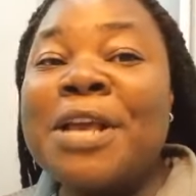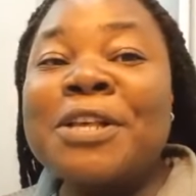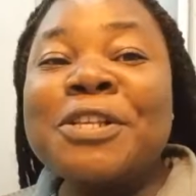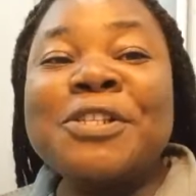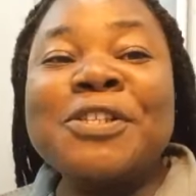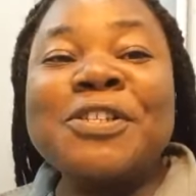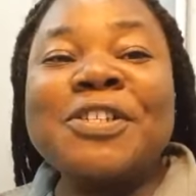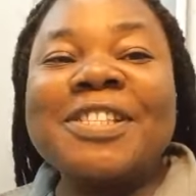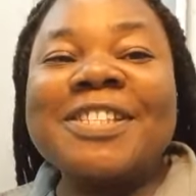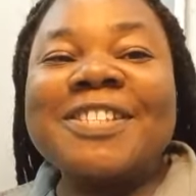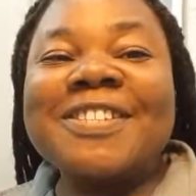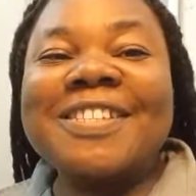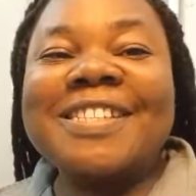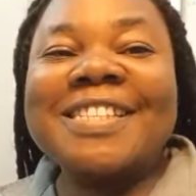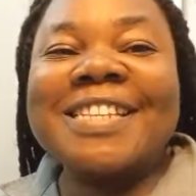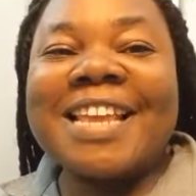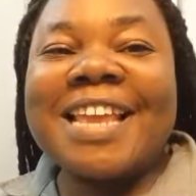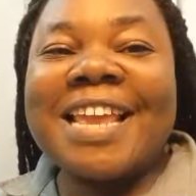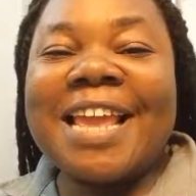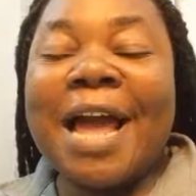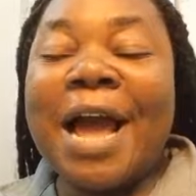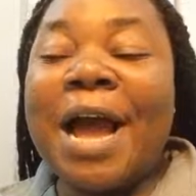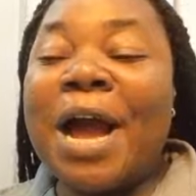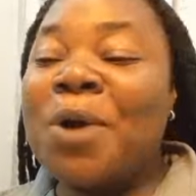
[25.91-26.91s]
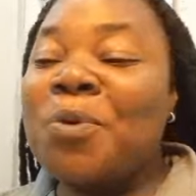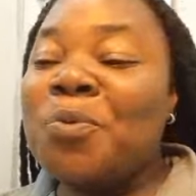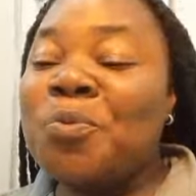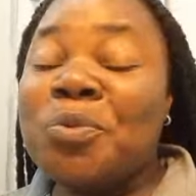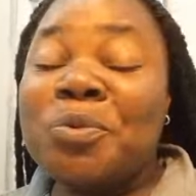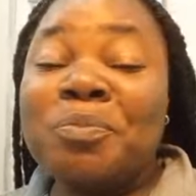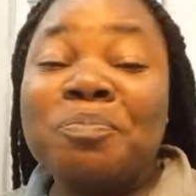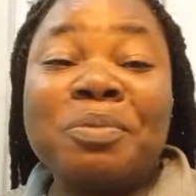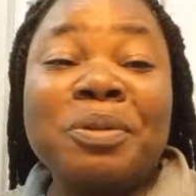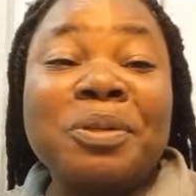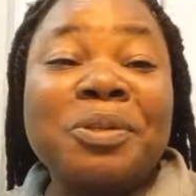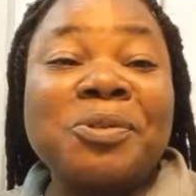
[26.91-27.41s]
So today I
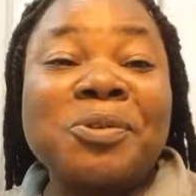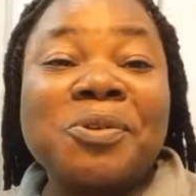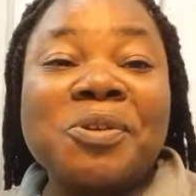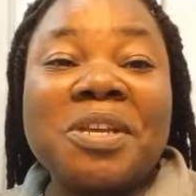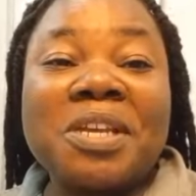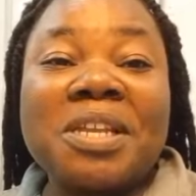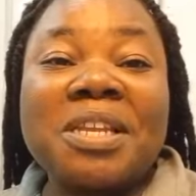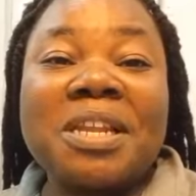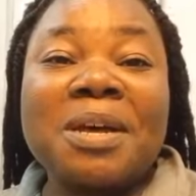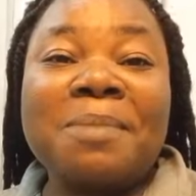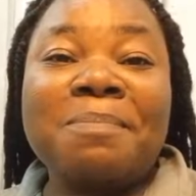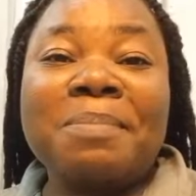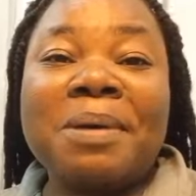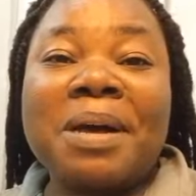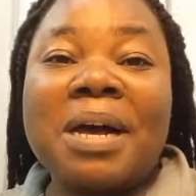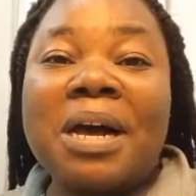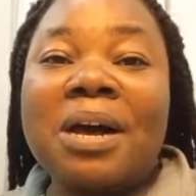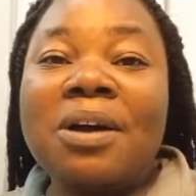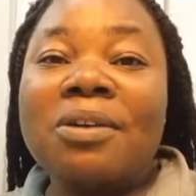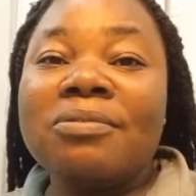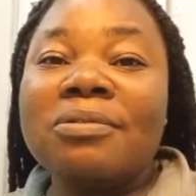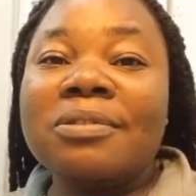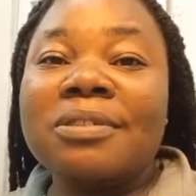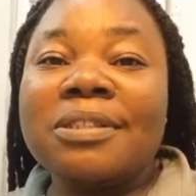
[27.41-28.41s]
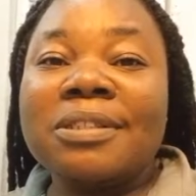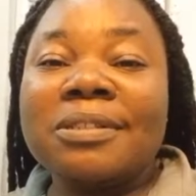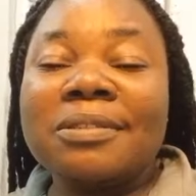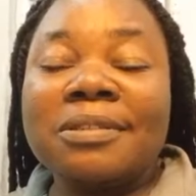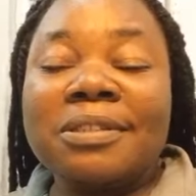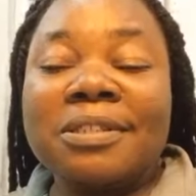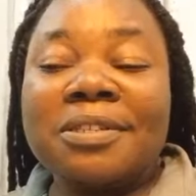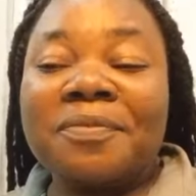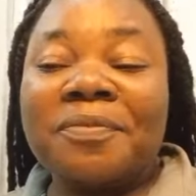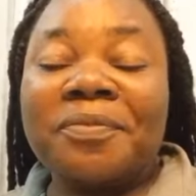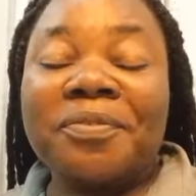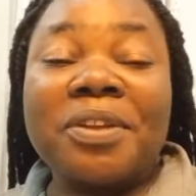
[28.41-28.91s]
would be talking about
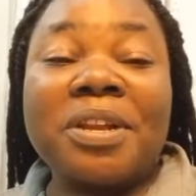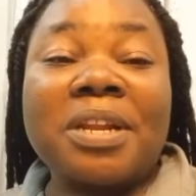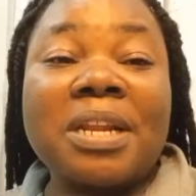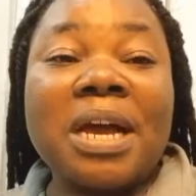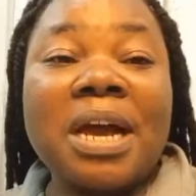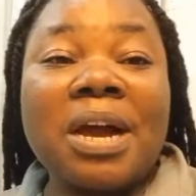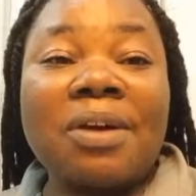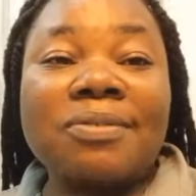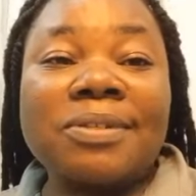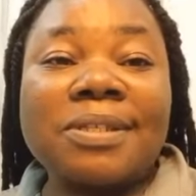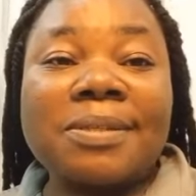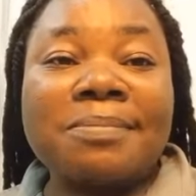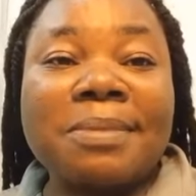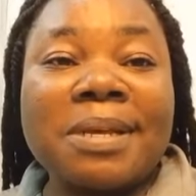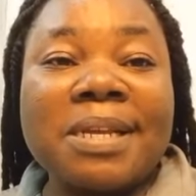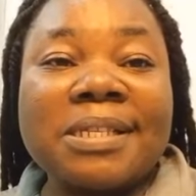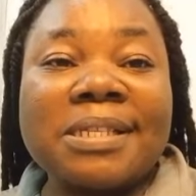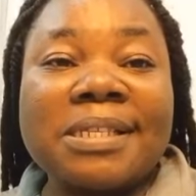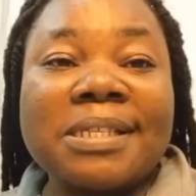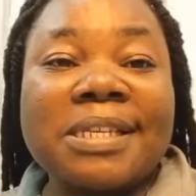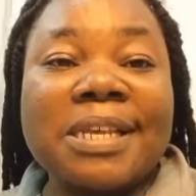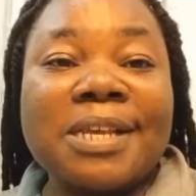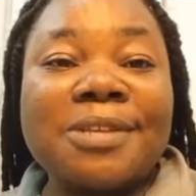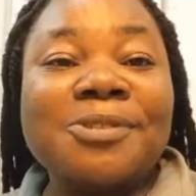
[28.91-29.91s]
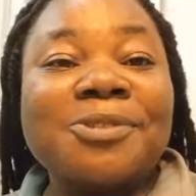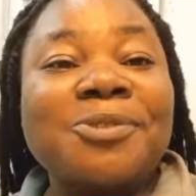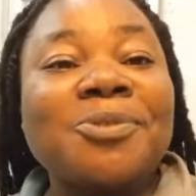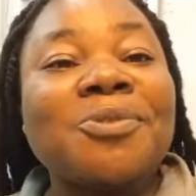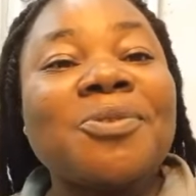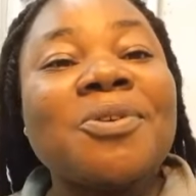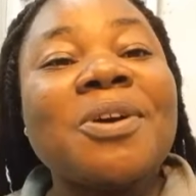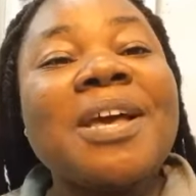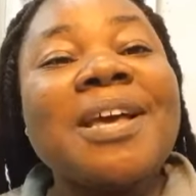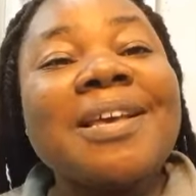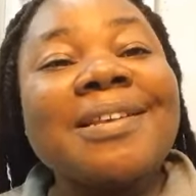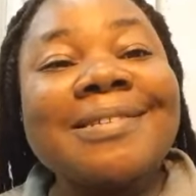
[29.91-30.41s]
different housemates here
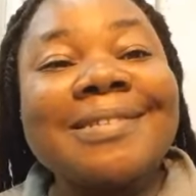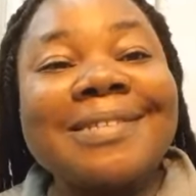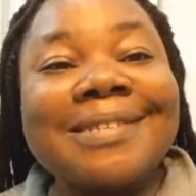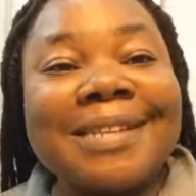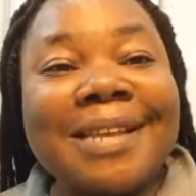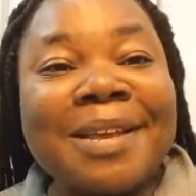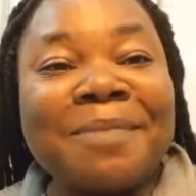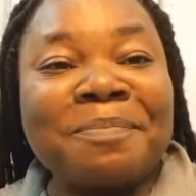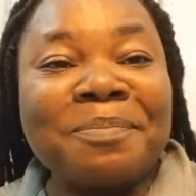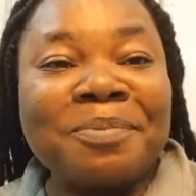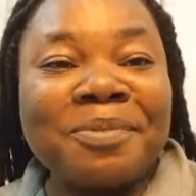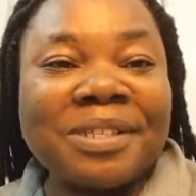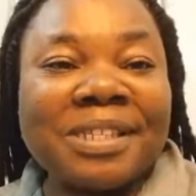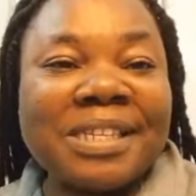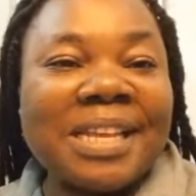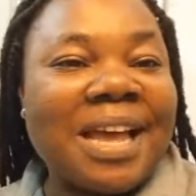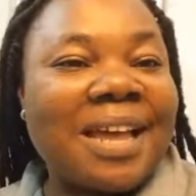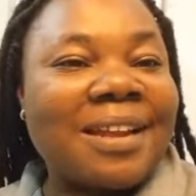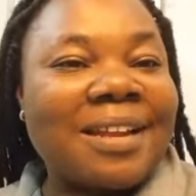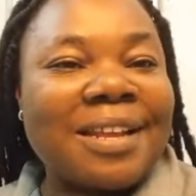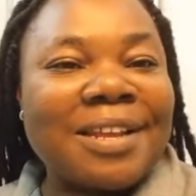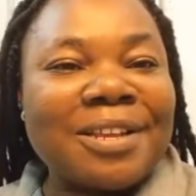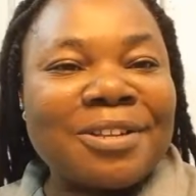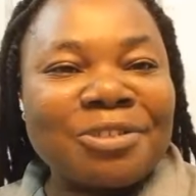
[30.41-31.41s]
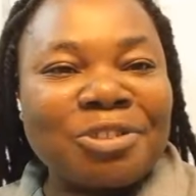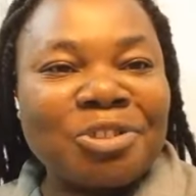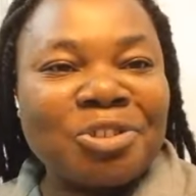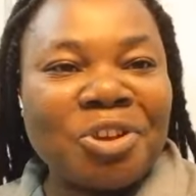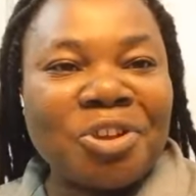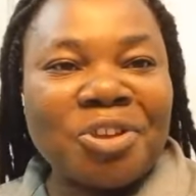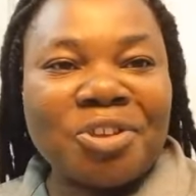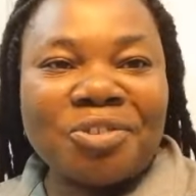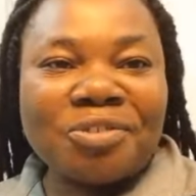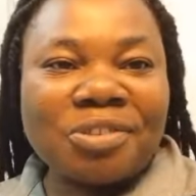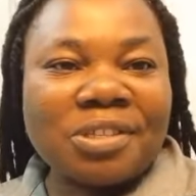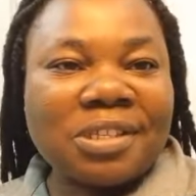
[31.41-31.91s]
so stay put and
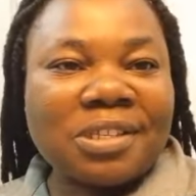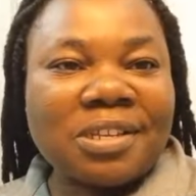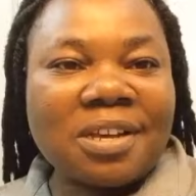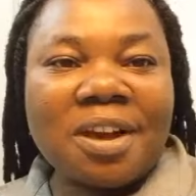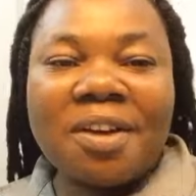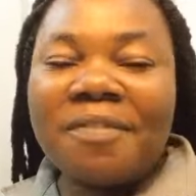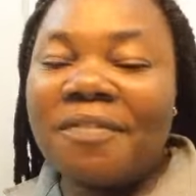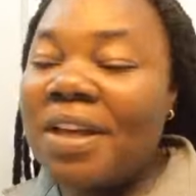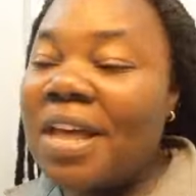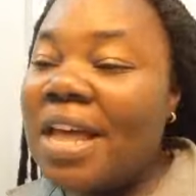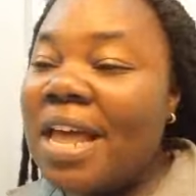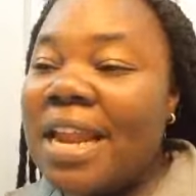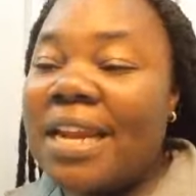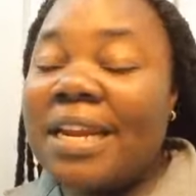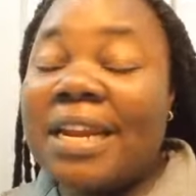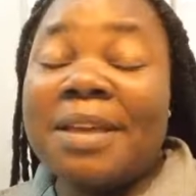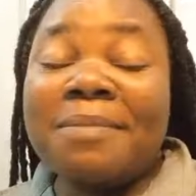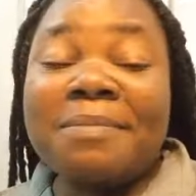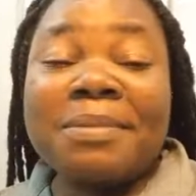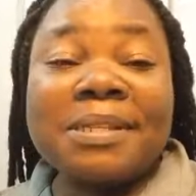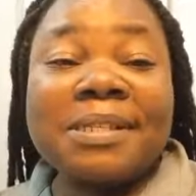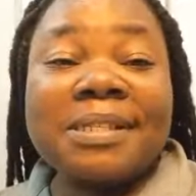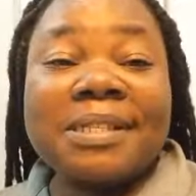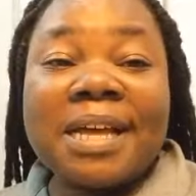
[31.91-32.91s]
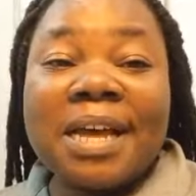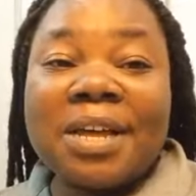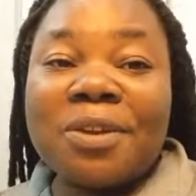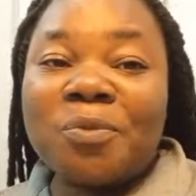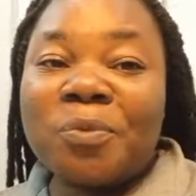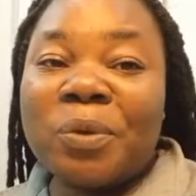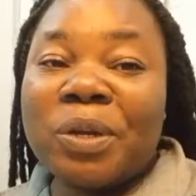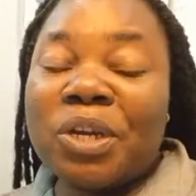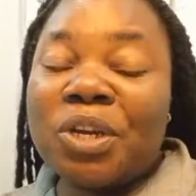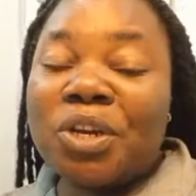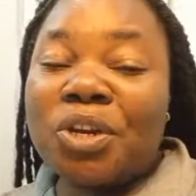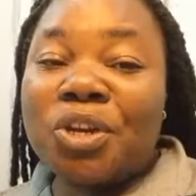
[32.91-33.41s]
enjoy yourself let me
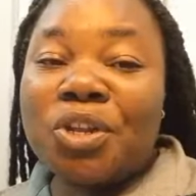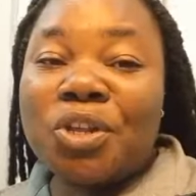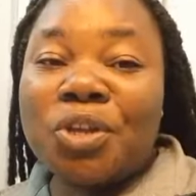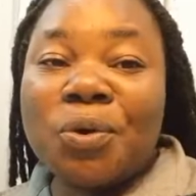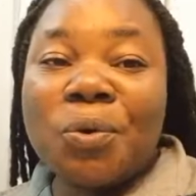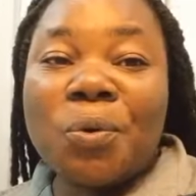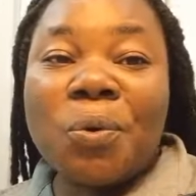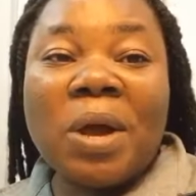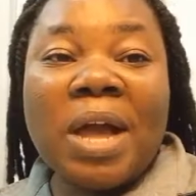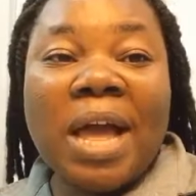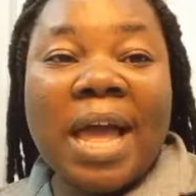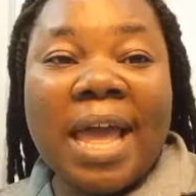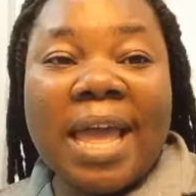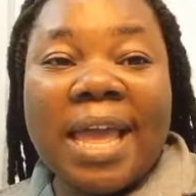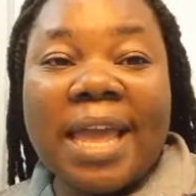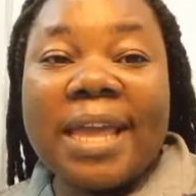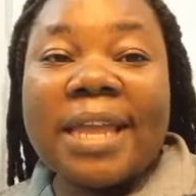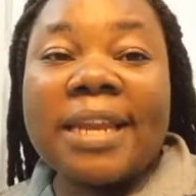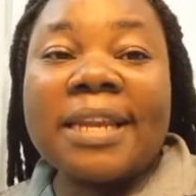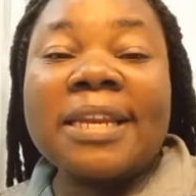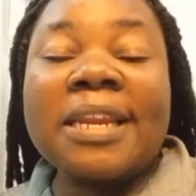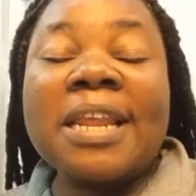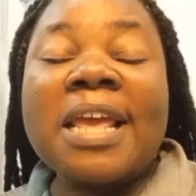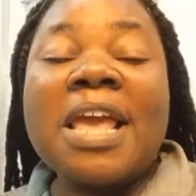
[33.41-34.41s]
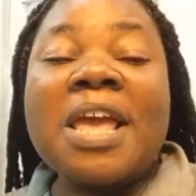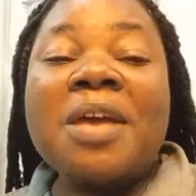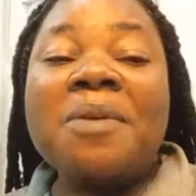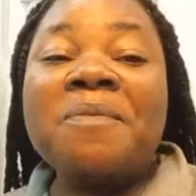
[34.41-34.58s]
start with Neo and